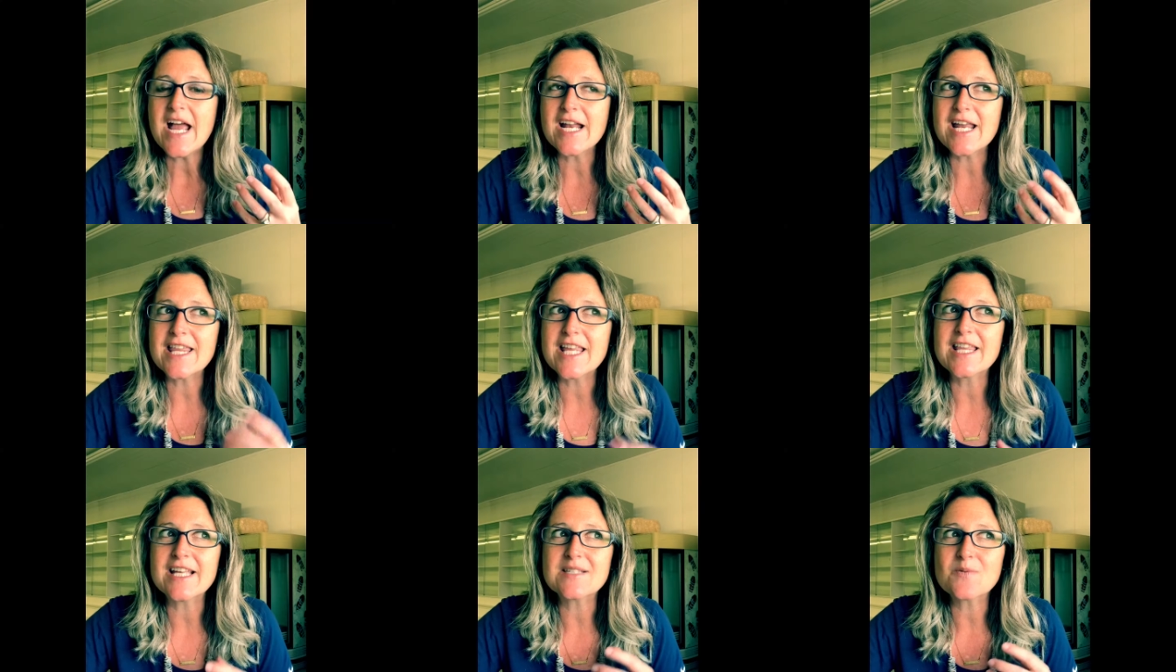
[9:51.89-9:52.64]
And I
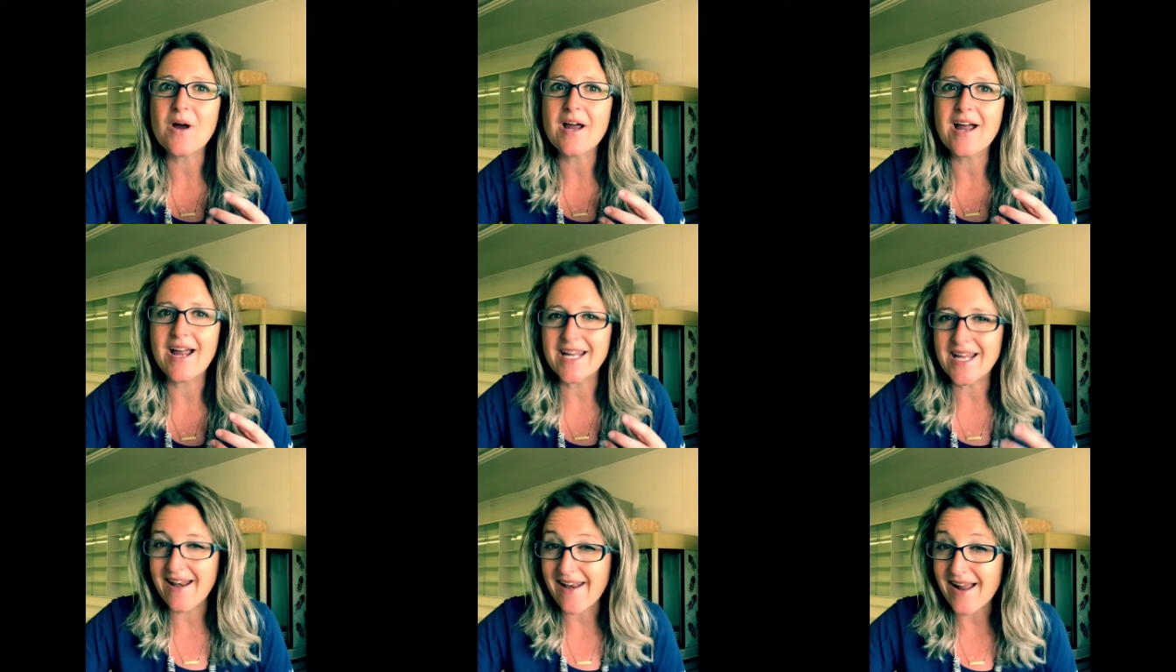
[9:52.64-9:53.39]
think that's why I
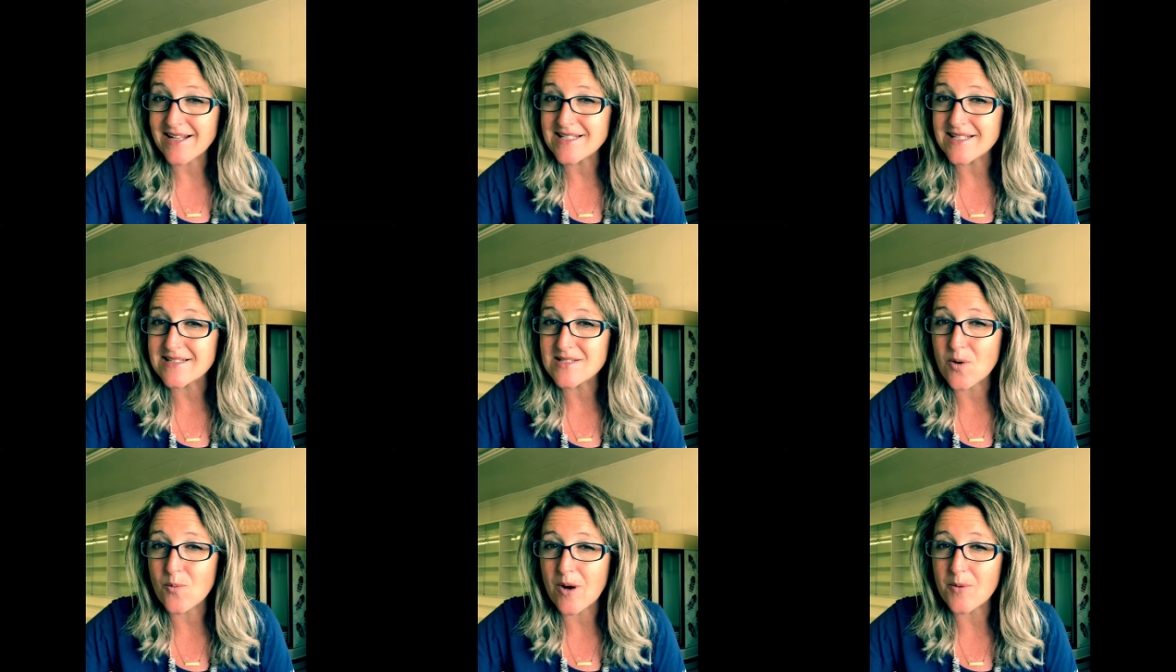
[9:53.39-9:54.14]
connected
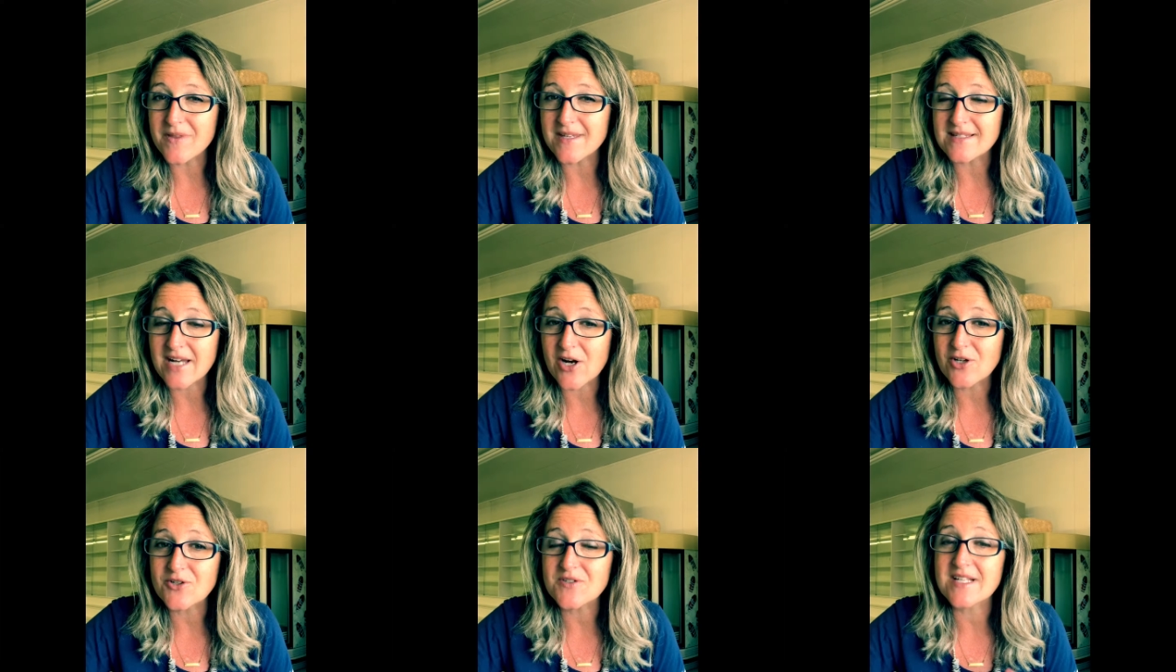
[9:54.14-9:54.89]
so well with these
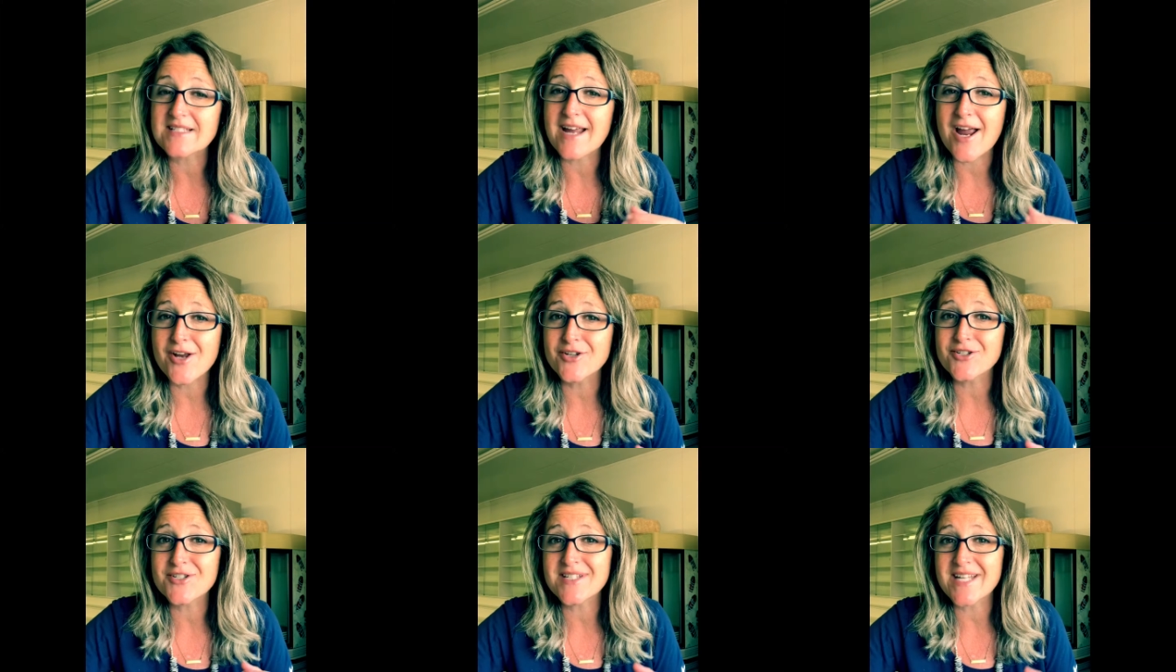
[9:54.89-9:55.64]
characters because I
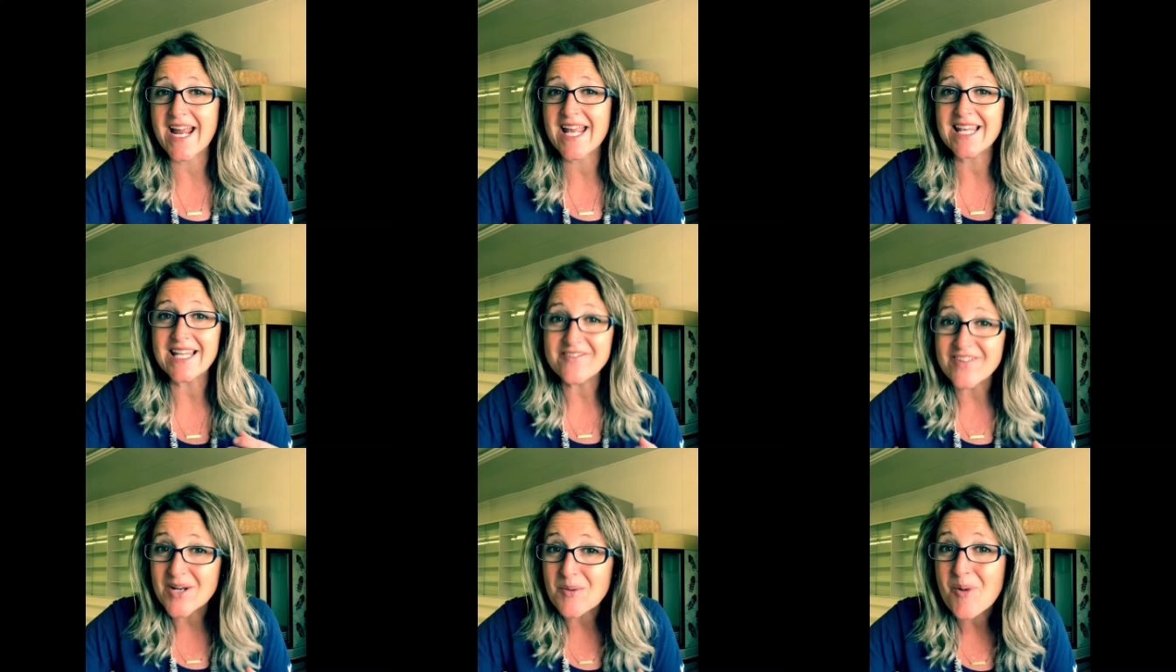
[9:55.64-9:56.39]
understand
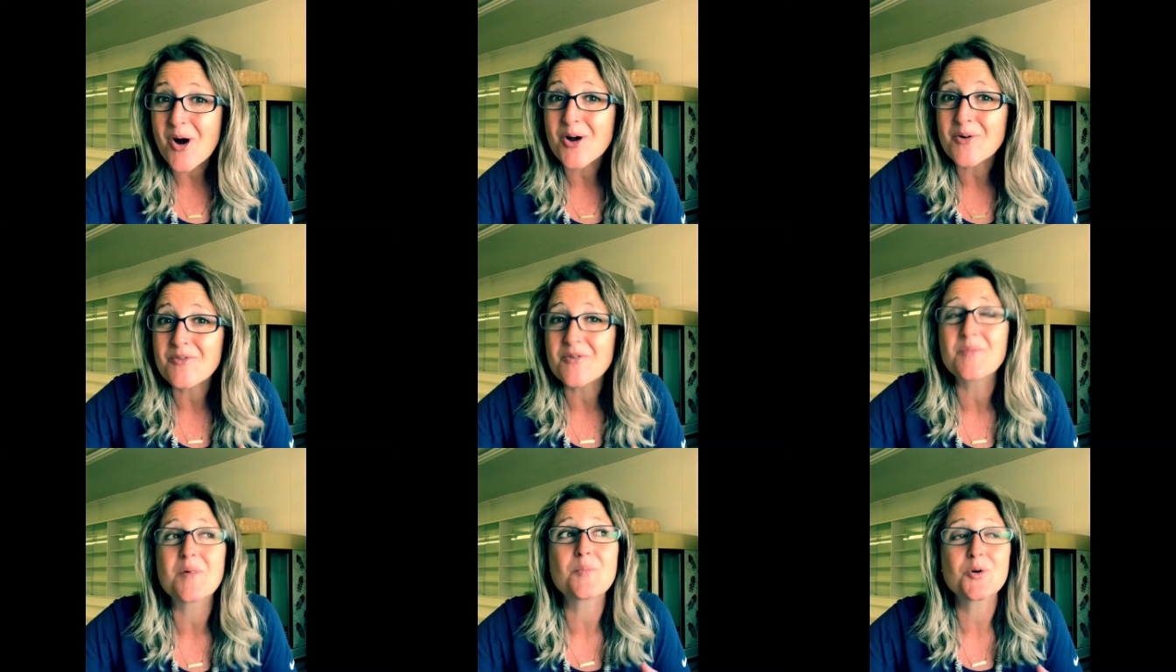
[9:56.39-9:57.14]
living apart
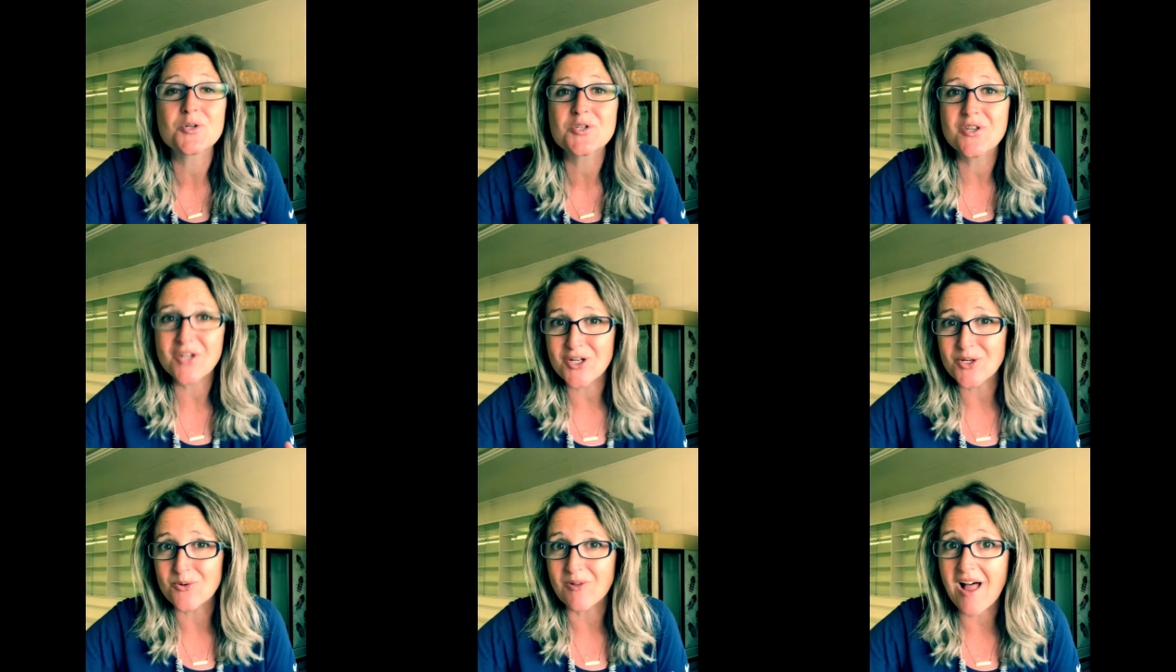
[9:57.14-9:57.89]
from the person
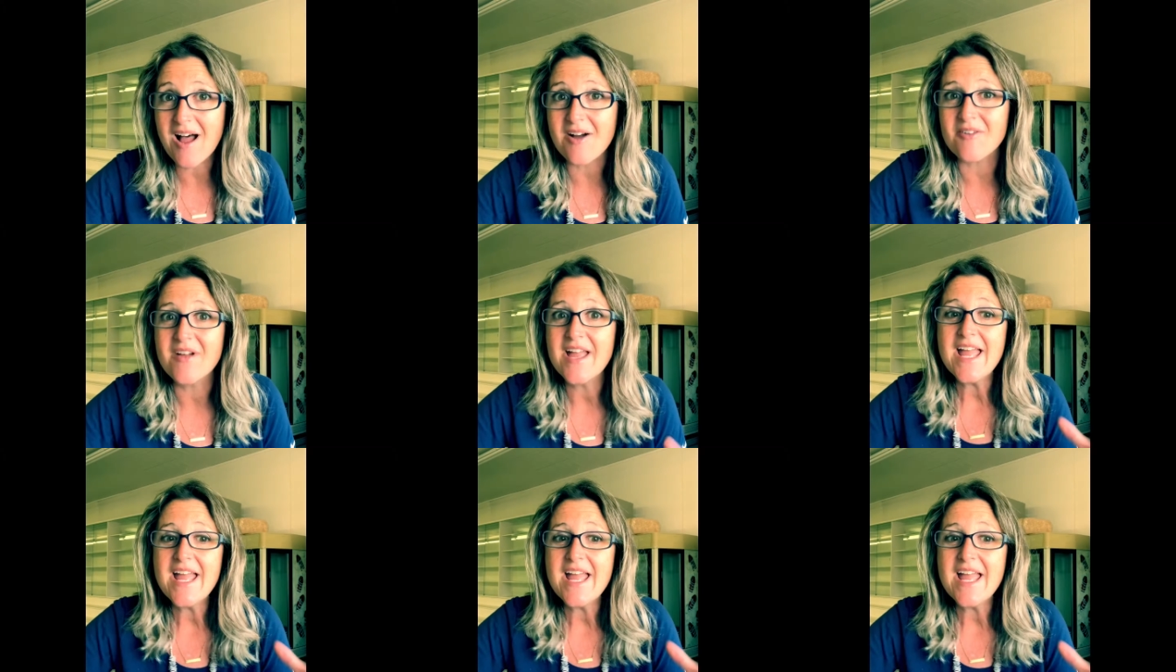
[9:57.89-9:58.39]
that you love.